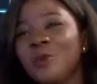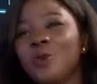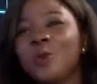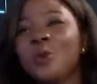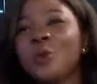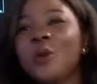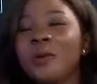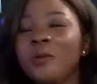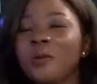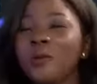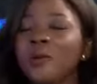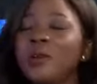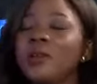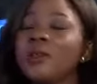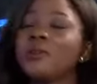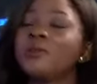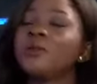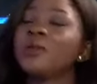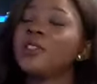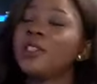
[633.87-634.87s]
so but
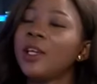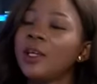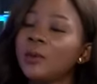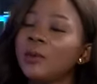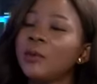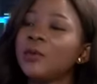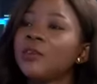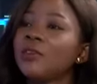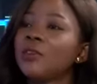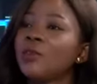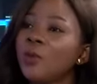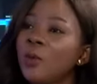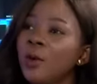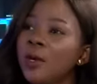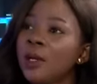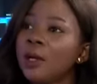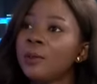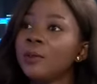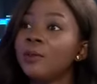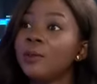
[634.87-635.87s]
we're trying to put it to
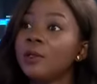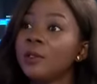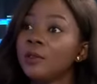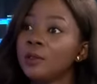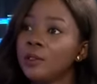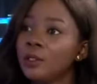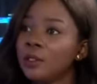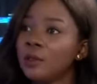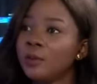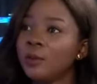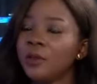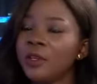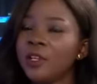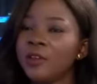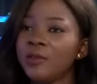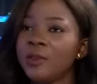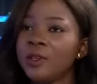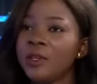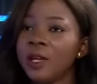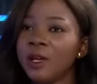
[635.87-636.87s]
work and build it. But
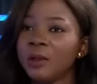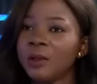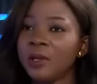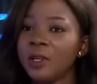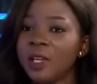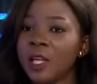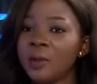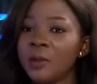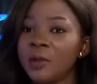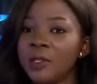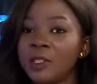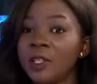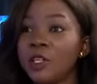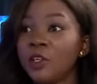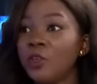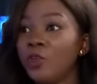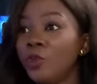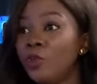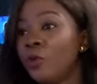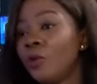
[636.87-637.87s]
even down the line, we
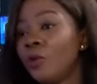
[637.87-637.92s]
see